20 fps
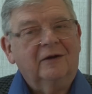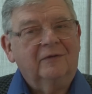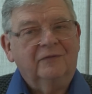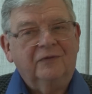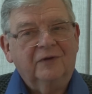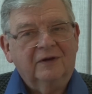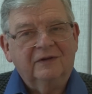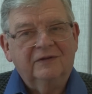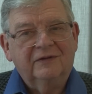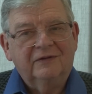
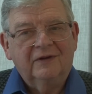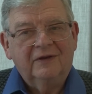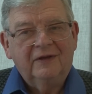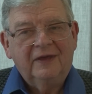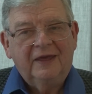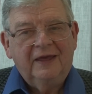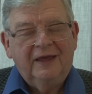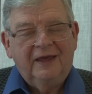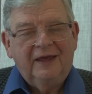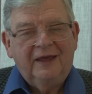obvious
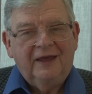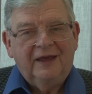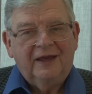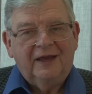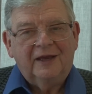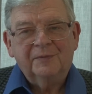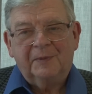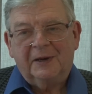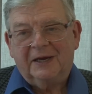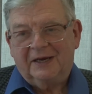
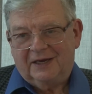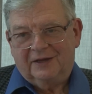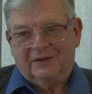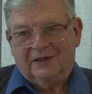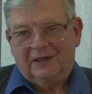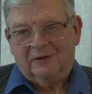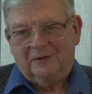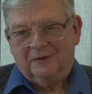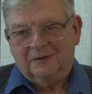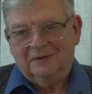is by how
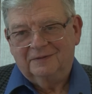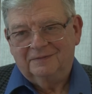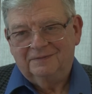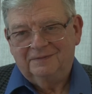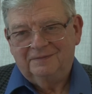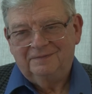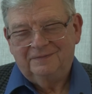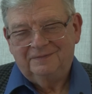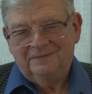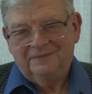they look.
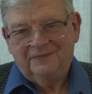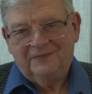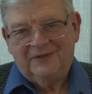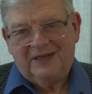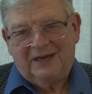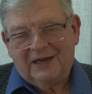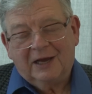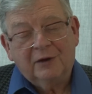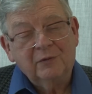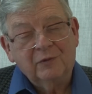
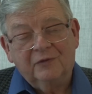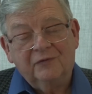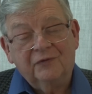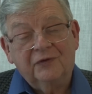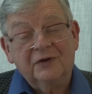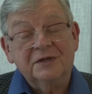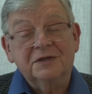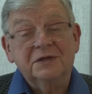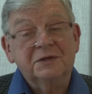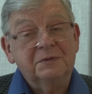Their outward
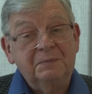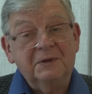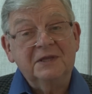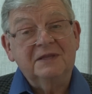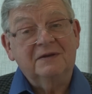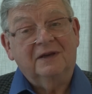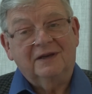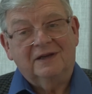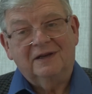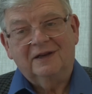features,
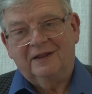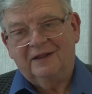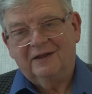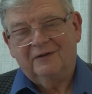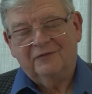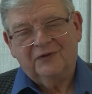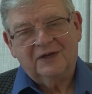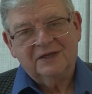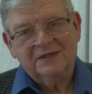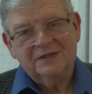particularly
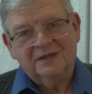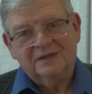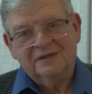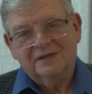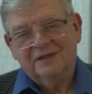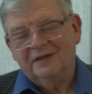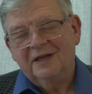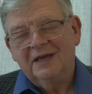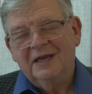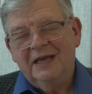their
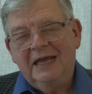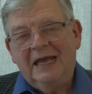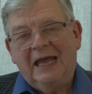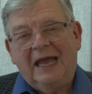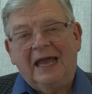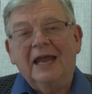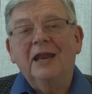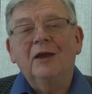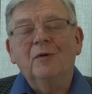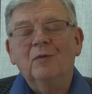faces. And
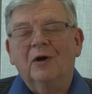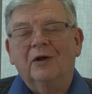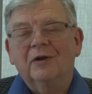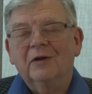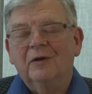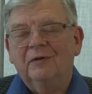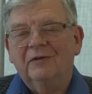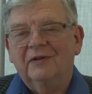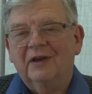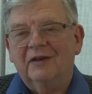anyone
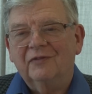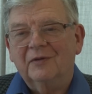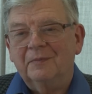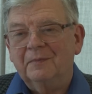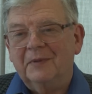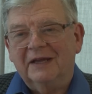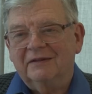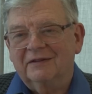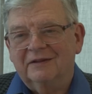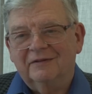who's ever
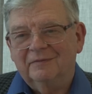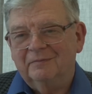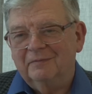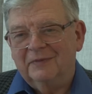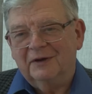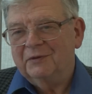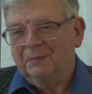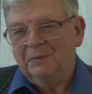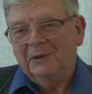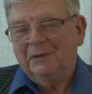met, and
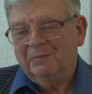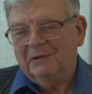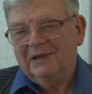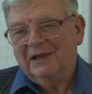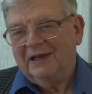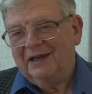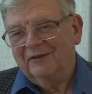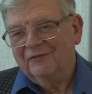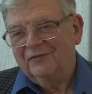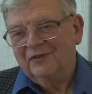most people
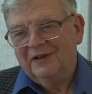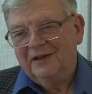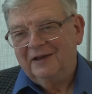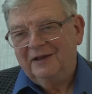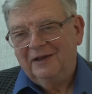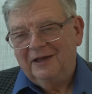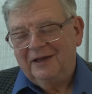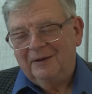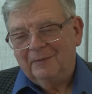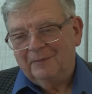have,
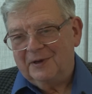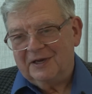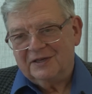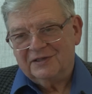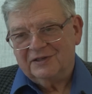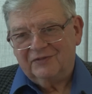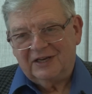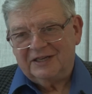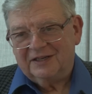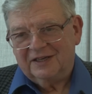
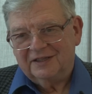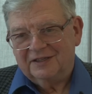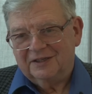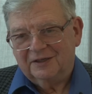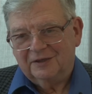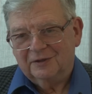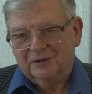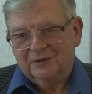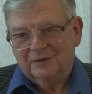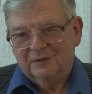pairs of
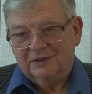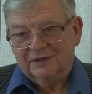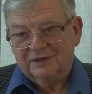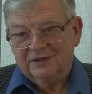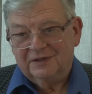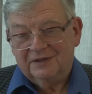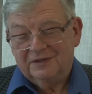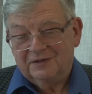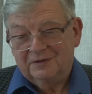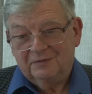identical
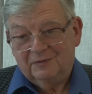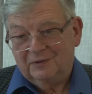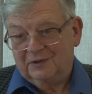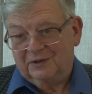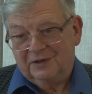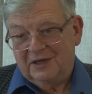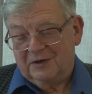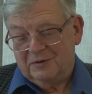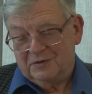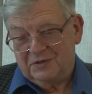twins
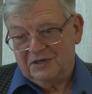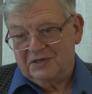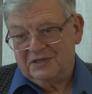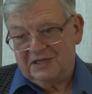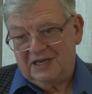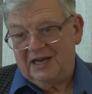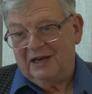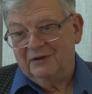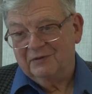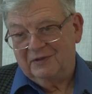will know just
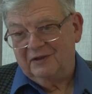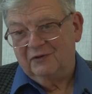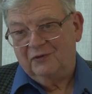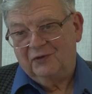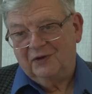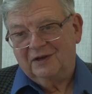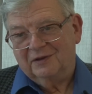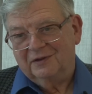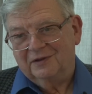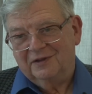how
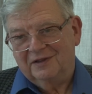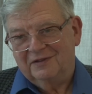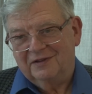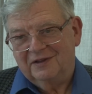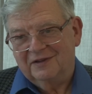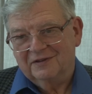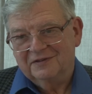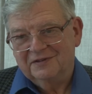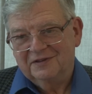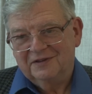difficult it
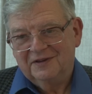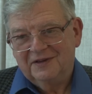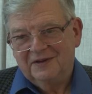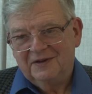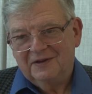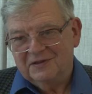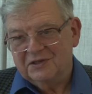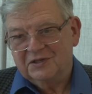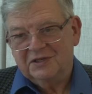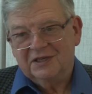is
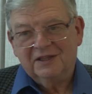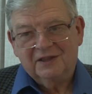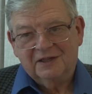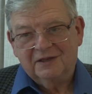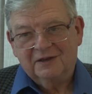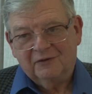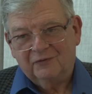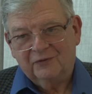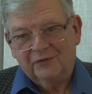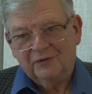to see the
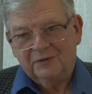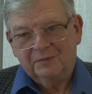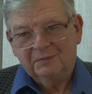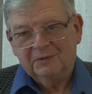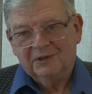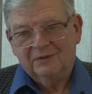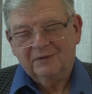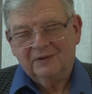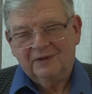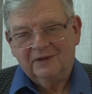difference
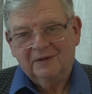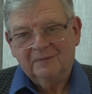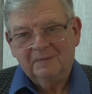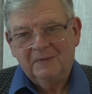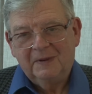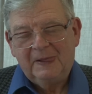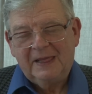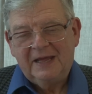between them.